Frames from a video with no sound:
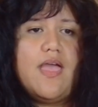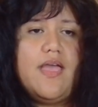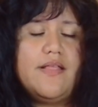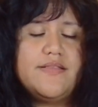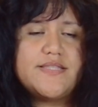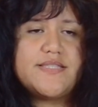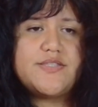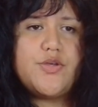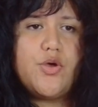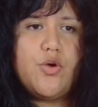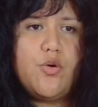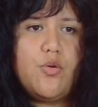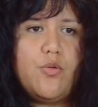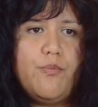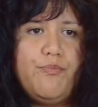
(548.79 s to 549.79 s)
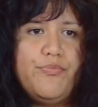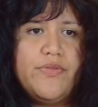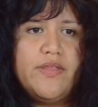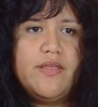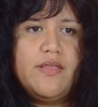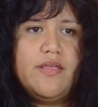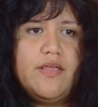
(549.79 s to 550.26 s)
And so
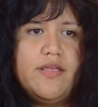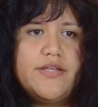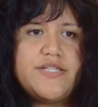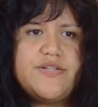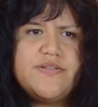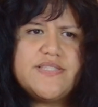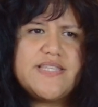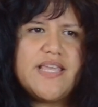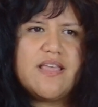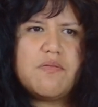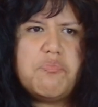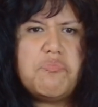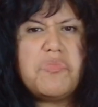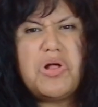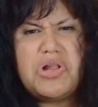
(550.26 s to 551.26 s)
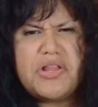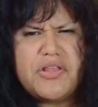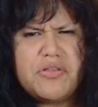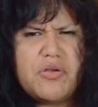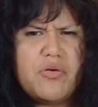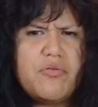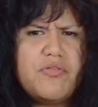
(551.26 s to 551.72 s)
she's like
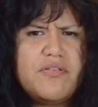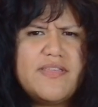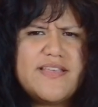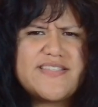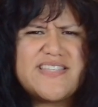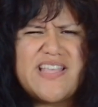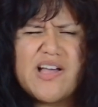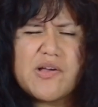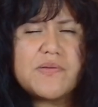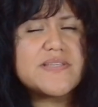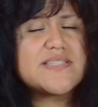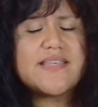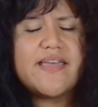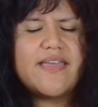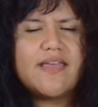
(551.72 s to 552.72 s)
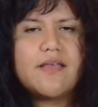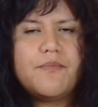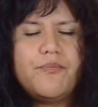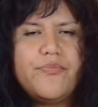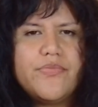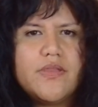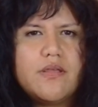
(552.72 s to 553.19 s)
mulling over this. And Akane's like,
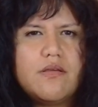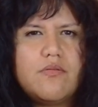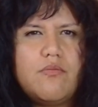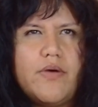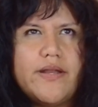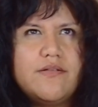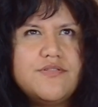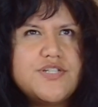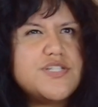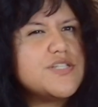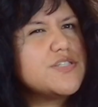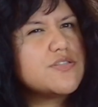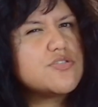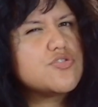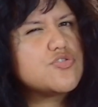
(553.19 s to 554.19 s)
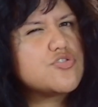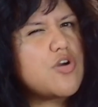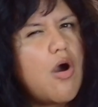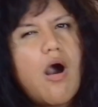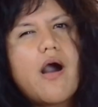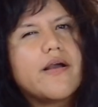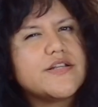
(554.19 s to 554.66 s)
why don't you just
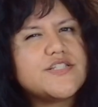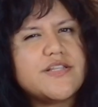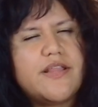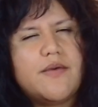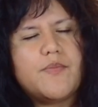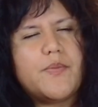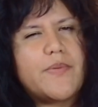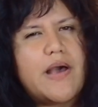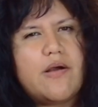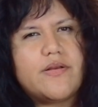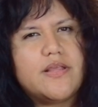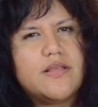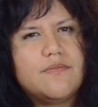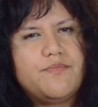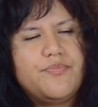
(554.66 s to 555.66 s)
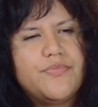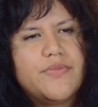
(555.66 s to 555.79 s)
talk to them about it?